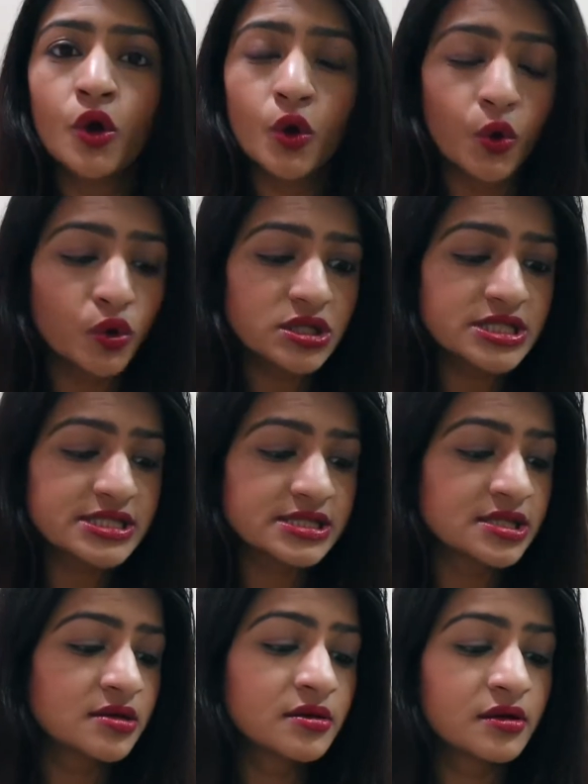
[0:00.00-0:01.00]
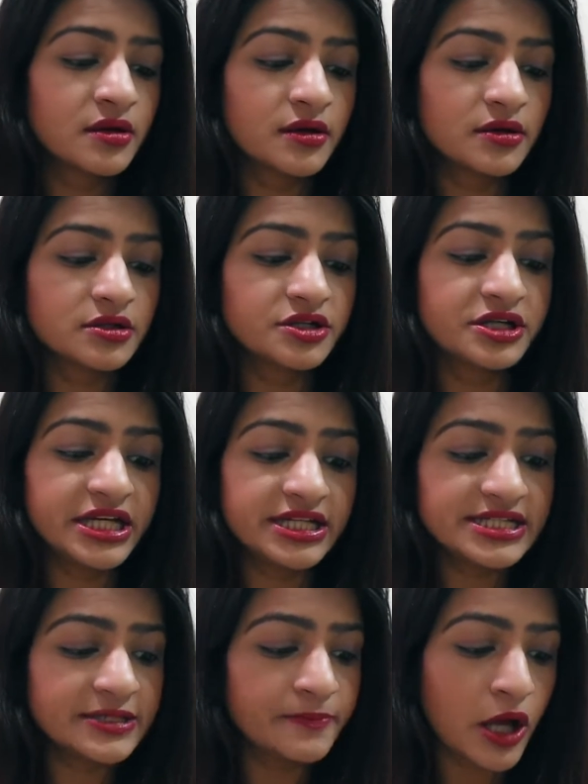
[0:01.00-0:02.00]
oats,
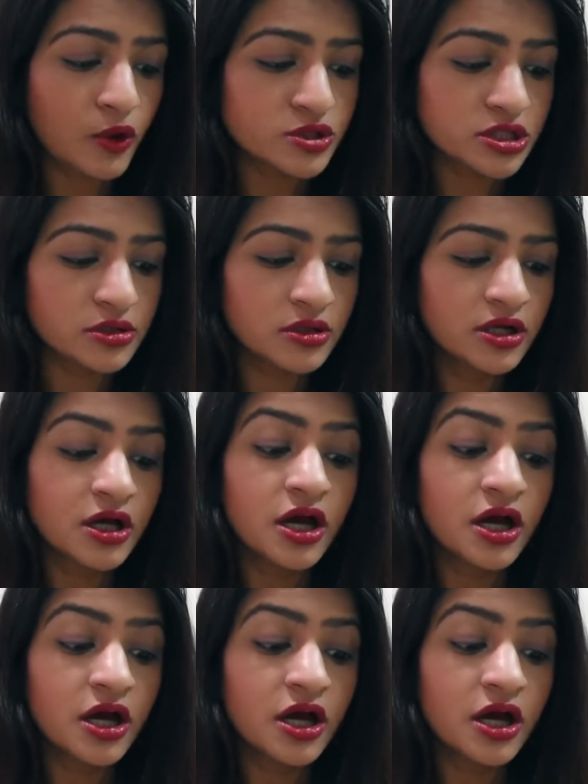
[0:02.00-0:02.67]
green tea powder,